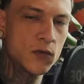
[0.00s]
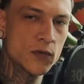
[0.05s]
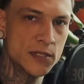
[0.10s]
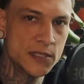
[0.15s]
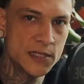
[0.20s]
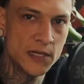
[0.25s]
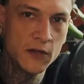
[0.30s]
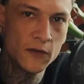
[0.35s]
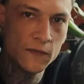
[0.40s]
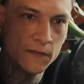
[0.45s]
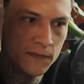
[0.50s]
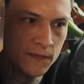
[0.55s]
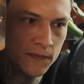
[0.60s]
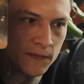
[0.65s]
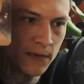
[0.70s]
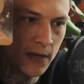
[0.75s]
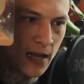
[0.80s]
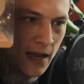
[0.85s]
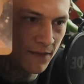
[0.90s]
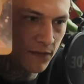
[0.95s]
yourself
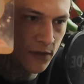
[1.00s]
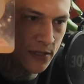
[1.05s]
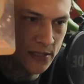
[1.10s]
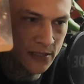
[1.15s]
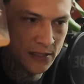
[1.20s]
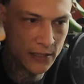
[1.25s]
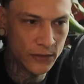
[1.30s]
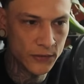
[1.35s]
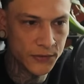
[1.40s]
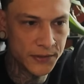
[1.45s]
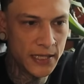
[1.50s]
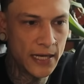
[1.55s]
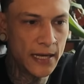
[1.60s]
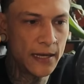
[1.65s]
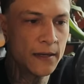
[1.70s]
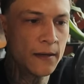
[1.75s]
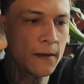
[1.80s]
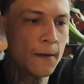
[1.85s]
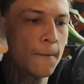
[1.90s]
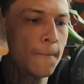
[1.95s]
every single
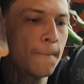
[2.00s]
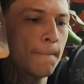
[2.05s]
day.